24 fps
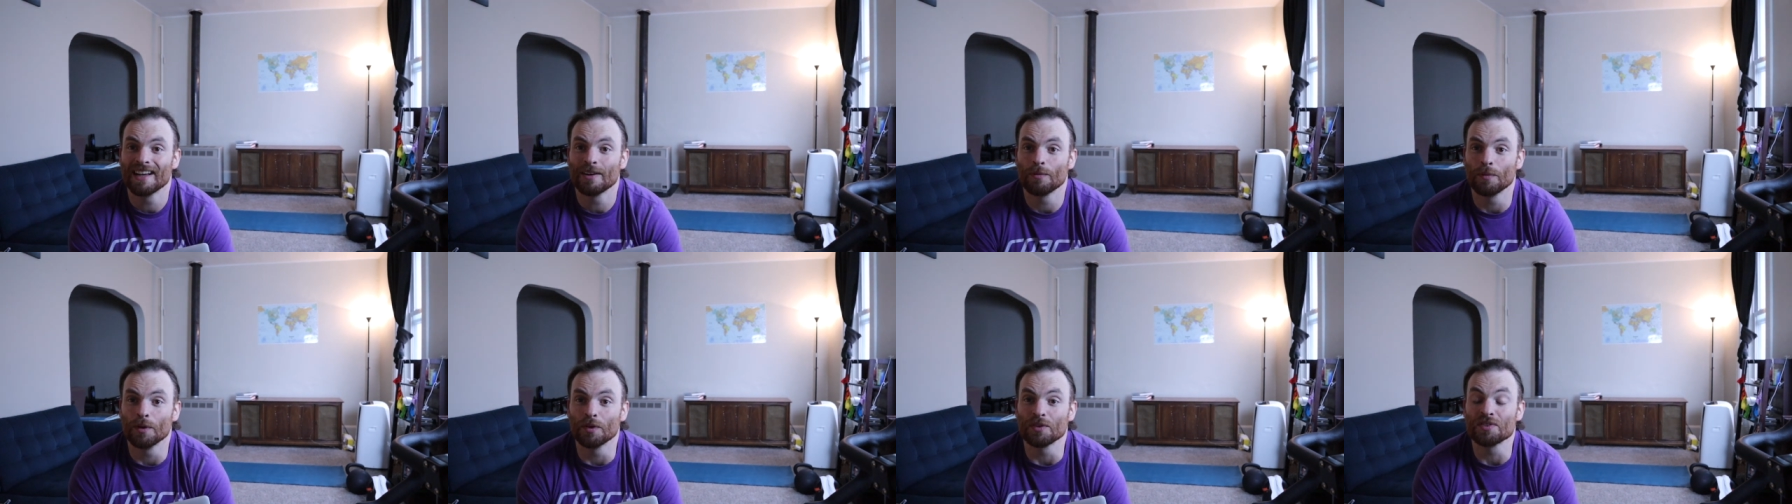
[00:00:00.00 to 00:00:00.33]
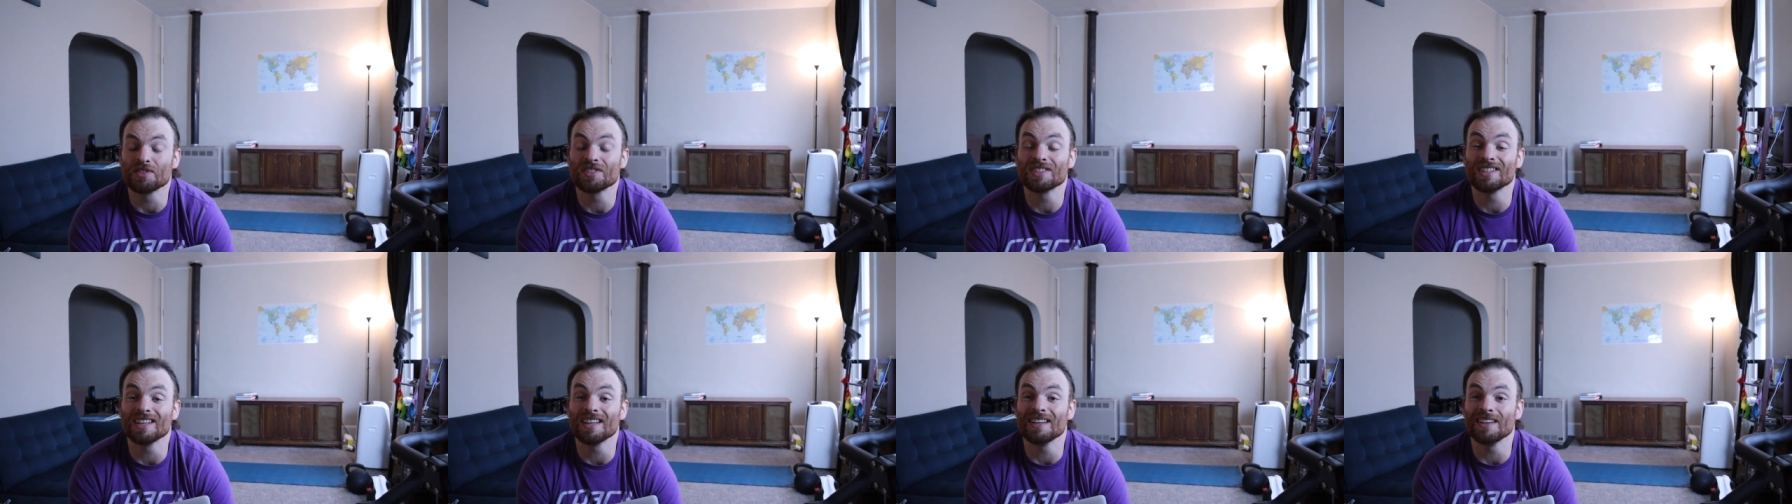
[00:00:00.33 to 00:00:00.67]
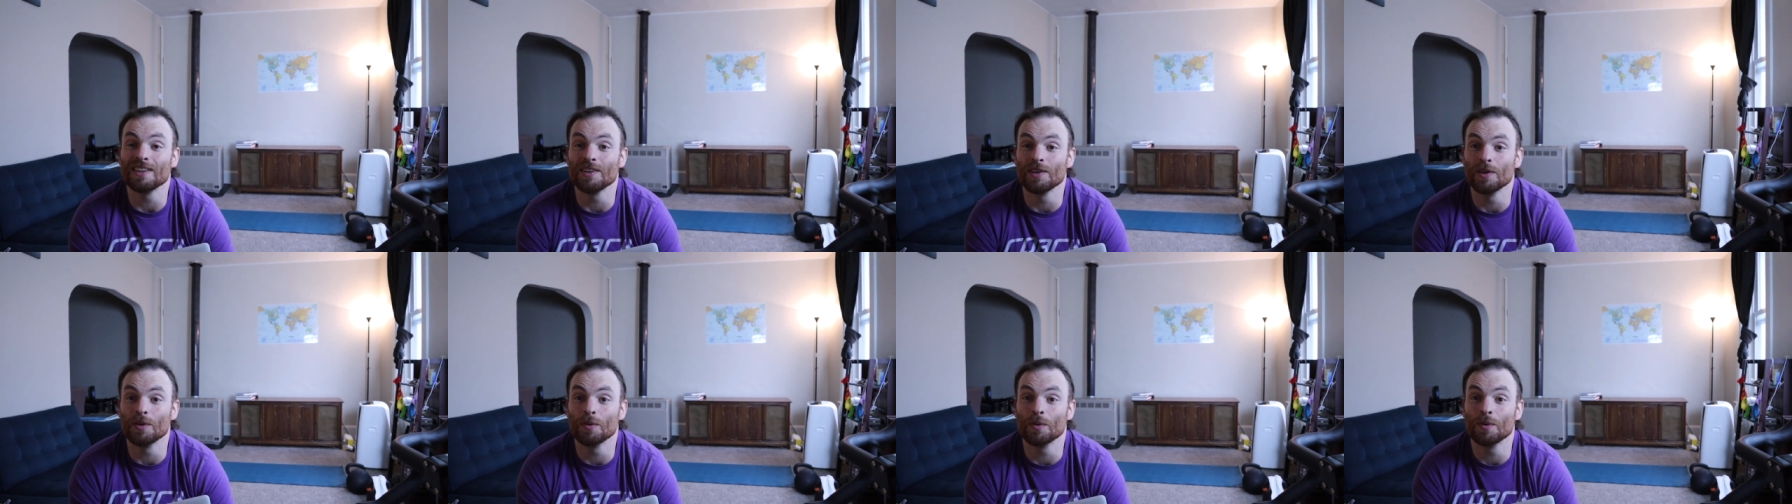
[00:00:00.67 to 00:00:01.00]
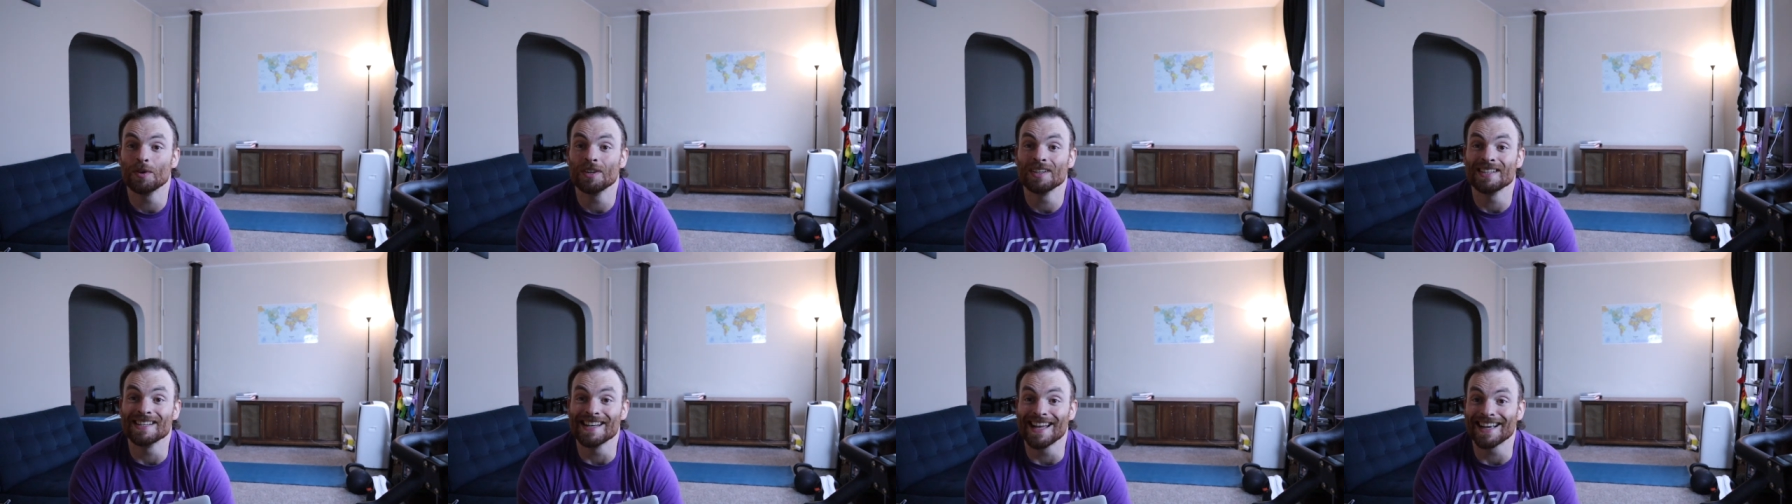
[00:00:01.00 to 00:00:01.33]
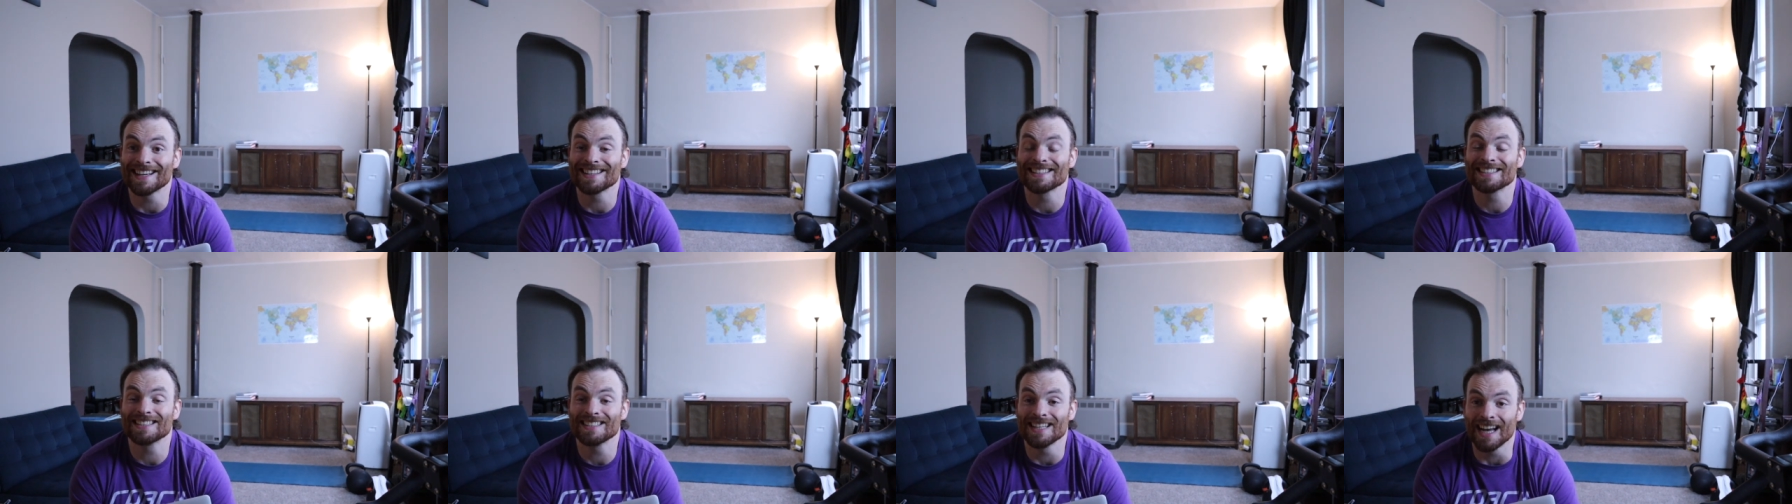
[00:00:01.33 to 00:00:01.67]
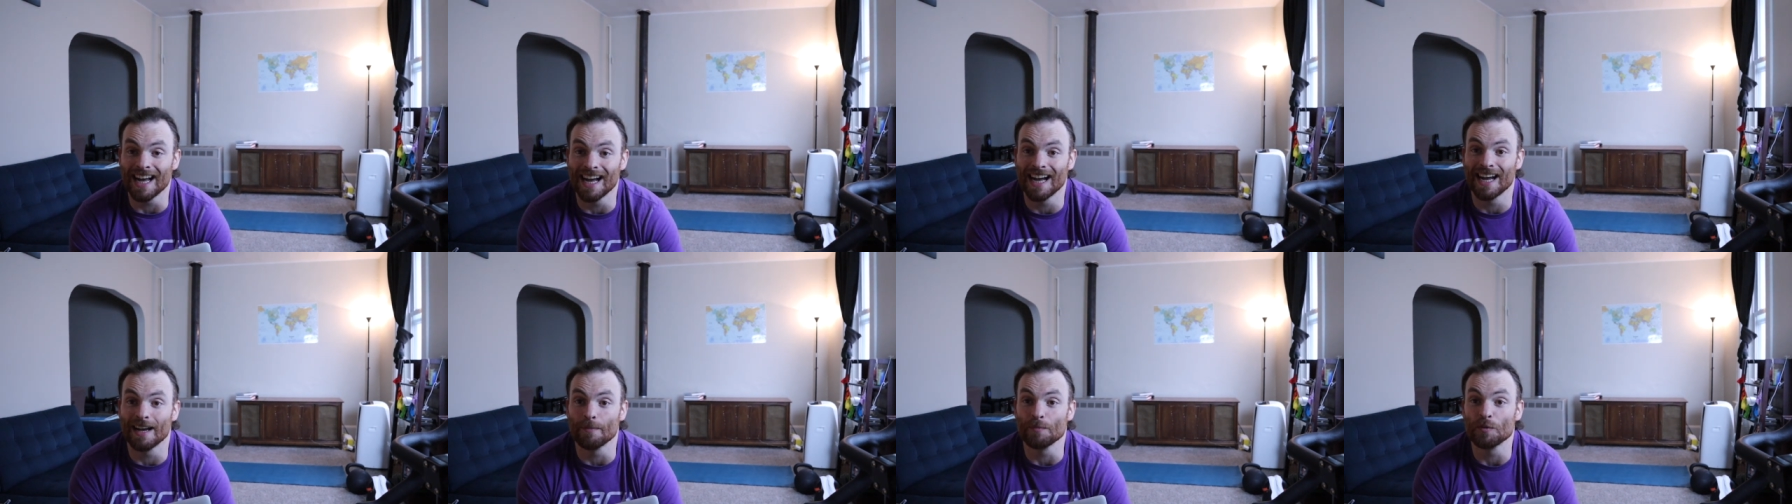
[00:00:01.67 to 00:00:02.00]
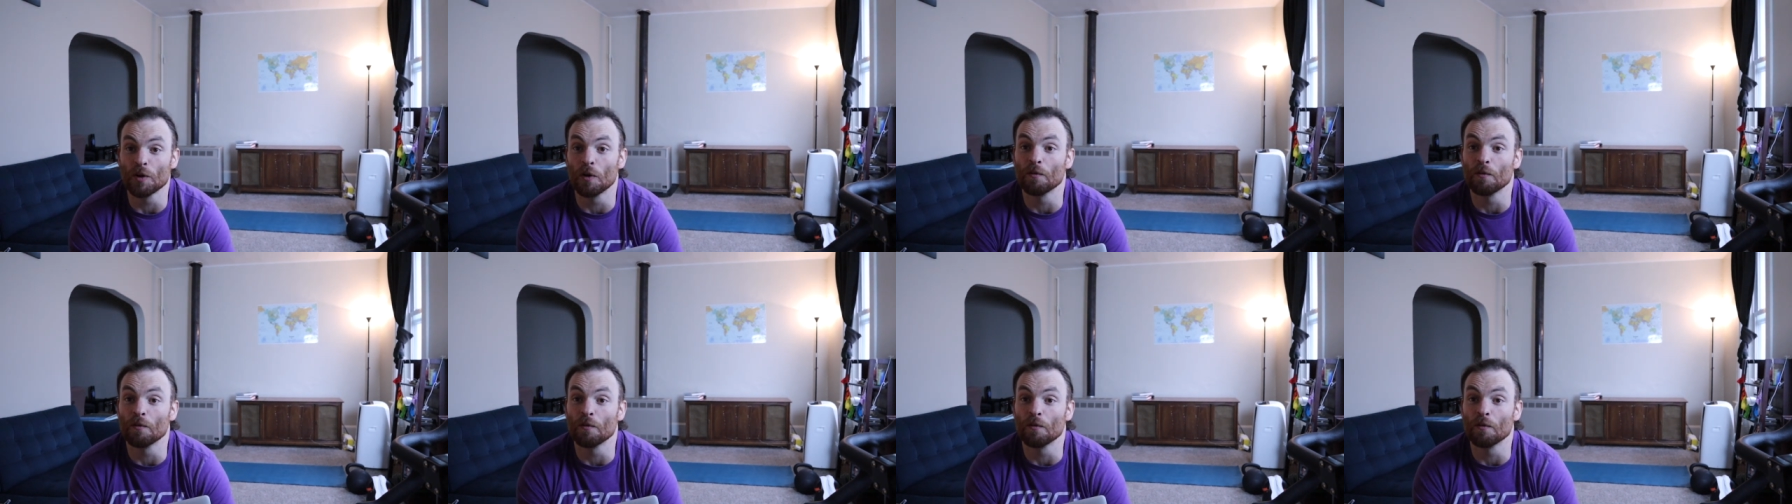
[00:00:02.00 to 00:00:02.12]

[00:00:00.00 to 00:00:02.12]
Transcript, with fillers: We'll see you next time.